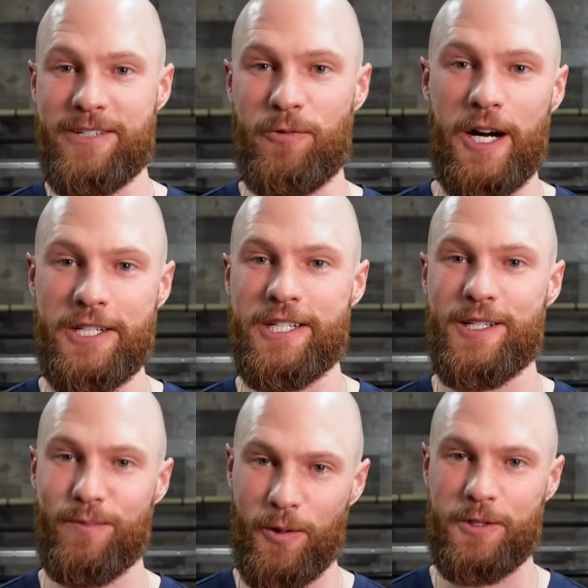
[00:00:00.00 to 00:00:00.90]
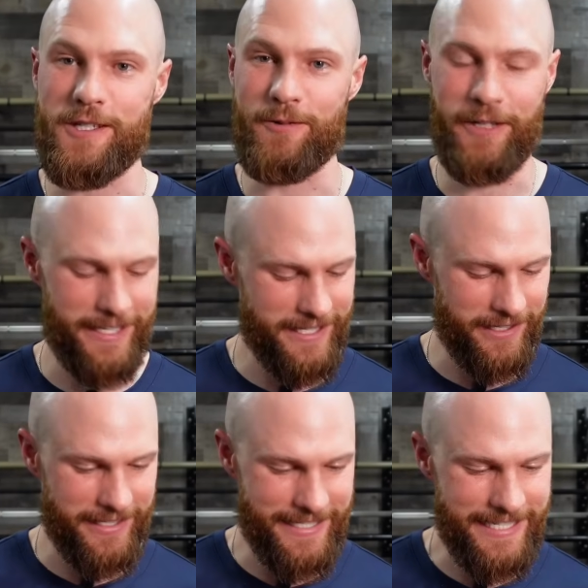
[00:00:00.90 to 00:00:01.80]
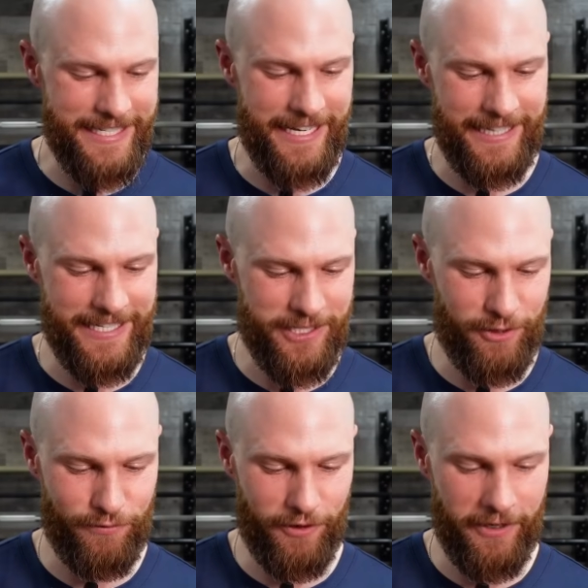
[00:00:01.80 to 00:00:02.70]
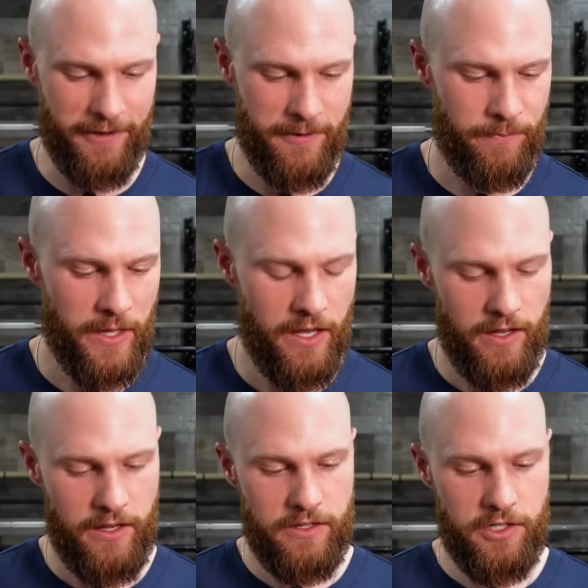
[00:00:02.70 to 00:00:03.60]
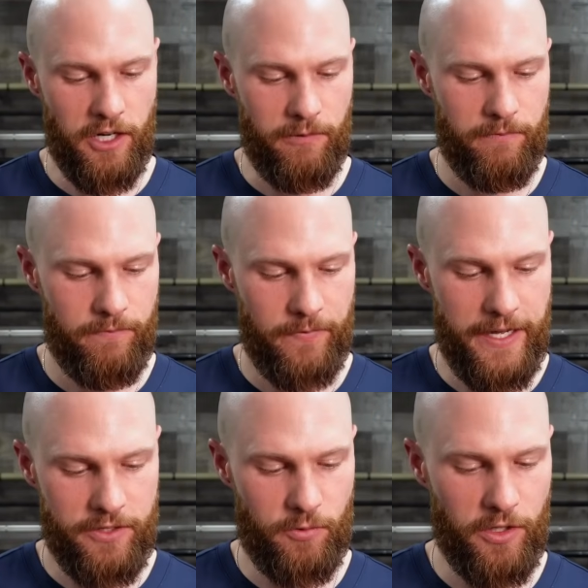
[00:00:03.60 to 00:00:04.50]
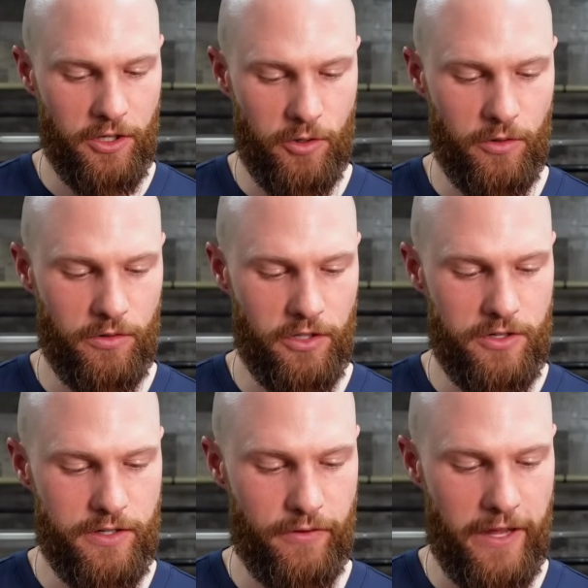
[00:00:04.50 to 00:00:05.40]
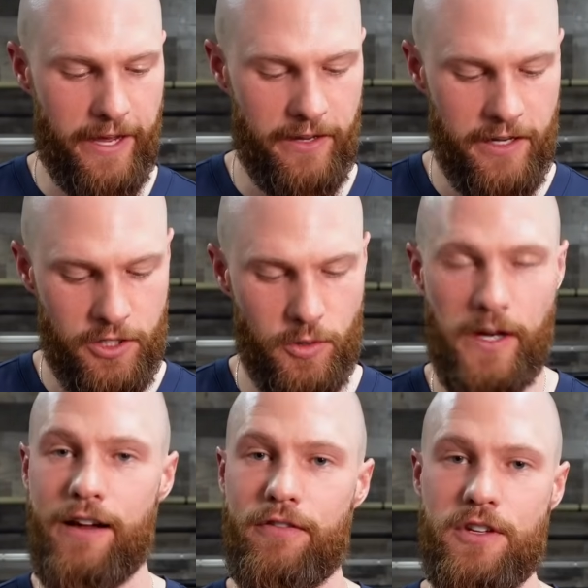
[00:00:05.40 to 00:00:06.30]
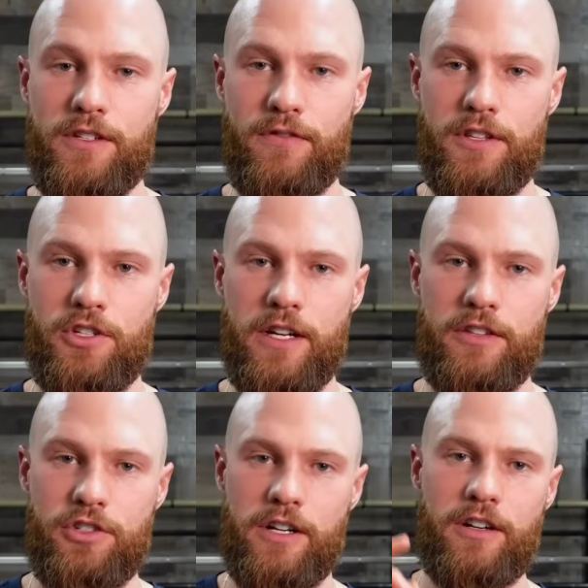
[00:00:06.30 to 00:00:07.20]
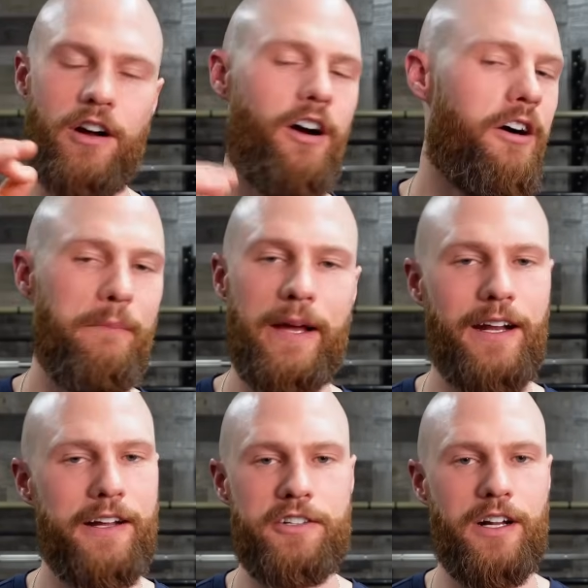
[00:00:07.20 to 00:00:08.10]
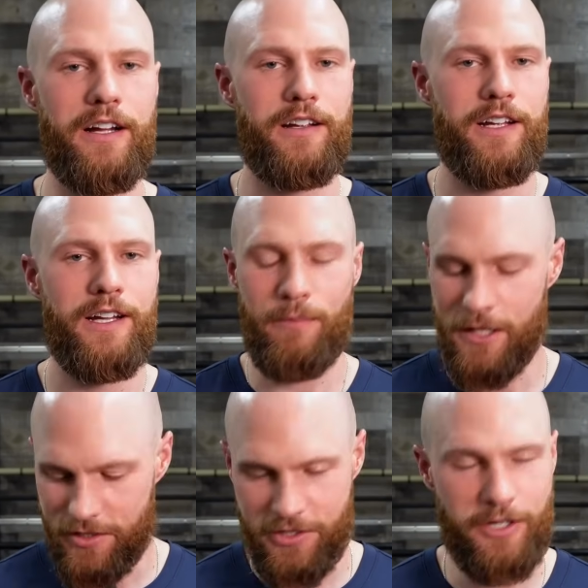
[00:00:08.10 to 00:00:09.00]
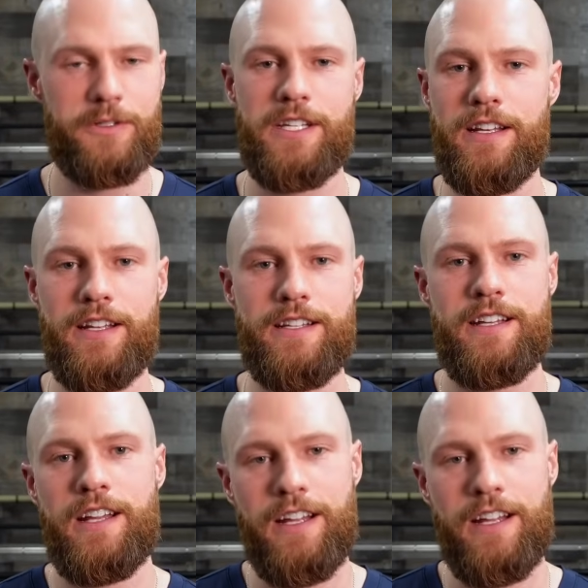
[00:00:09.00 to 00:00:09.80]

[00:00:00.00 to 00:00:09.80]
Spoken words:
watching sports is one. That's insane, that's so funny. So that's really cool, use it for that. Do I ever use it for the strength trainer? Oh man, I try, but it's so tedious,